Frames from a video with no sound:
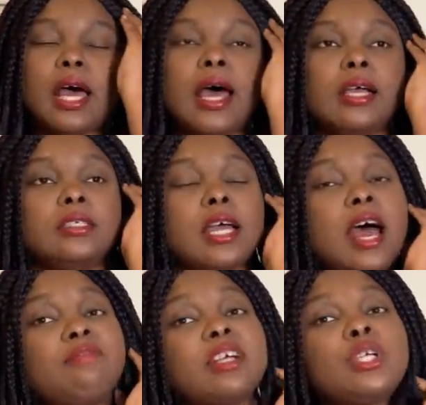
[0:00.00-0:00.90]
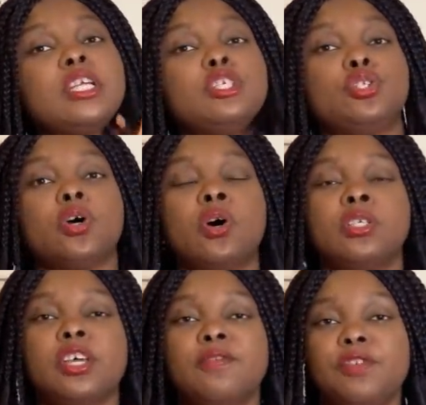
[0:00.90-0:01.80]
And I've actually
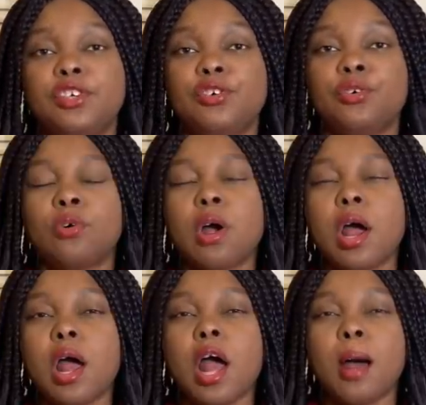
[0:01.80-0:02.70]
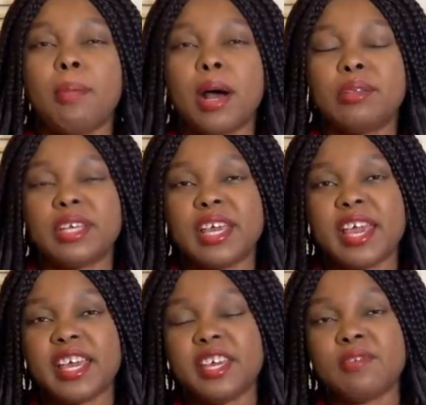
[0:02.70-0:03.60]
done a video about the
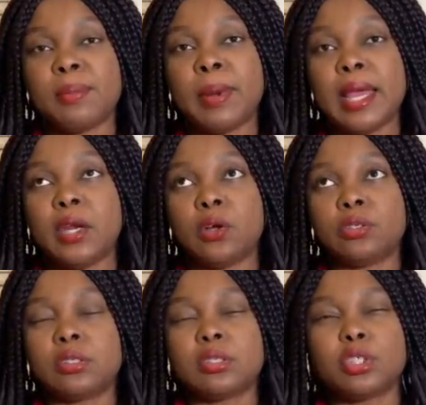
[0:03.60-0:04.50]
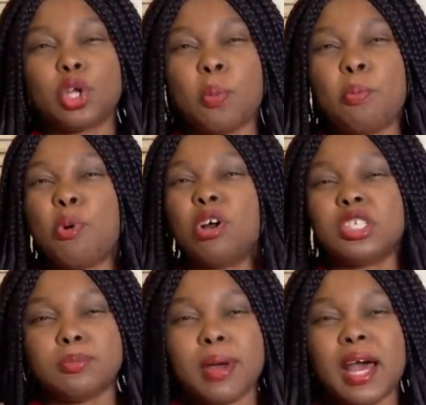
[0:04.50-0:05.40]
caregiver pilot some
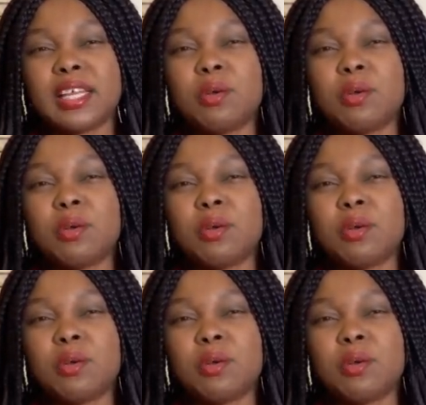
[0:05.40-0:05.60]
months back.